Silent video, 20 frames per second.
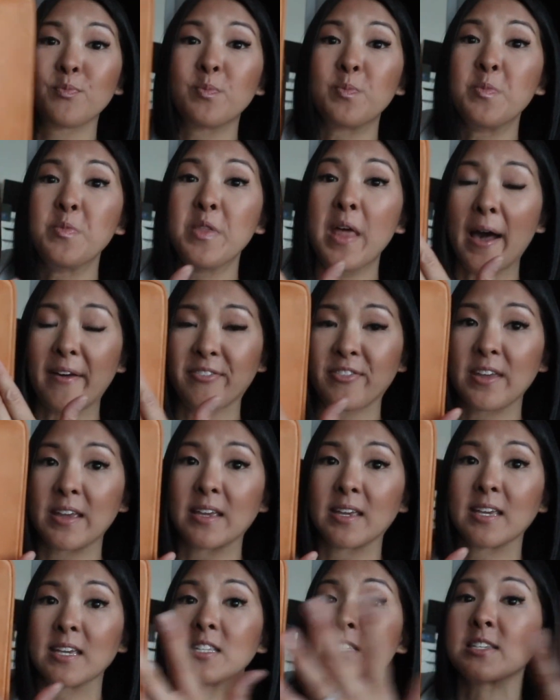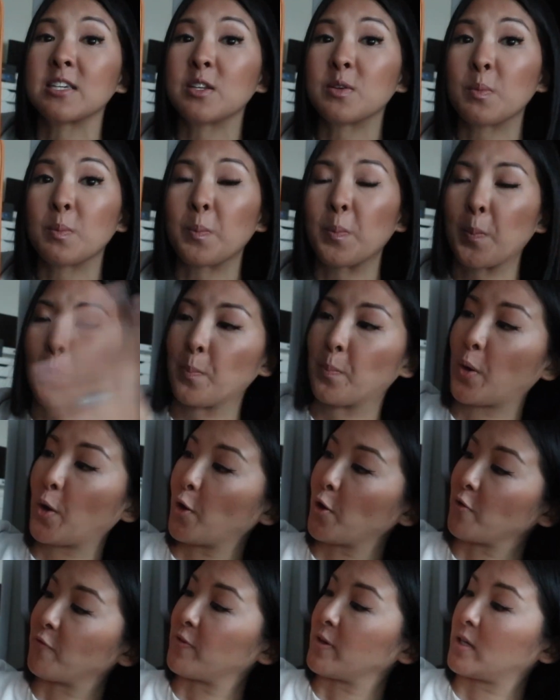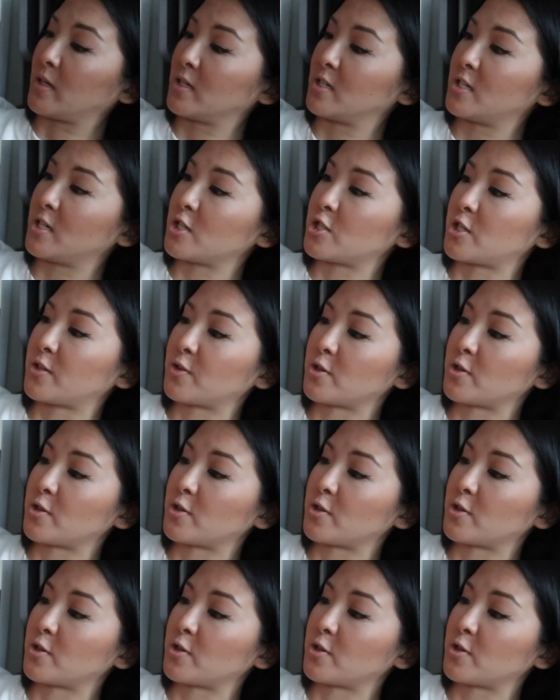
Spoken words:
nothing. It's in perfect condition.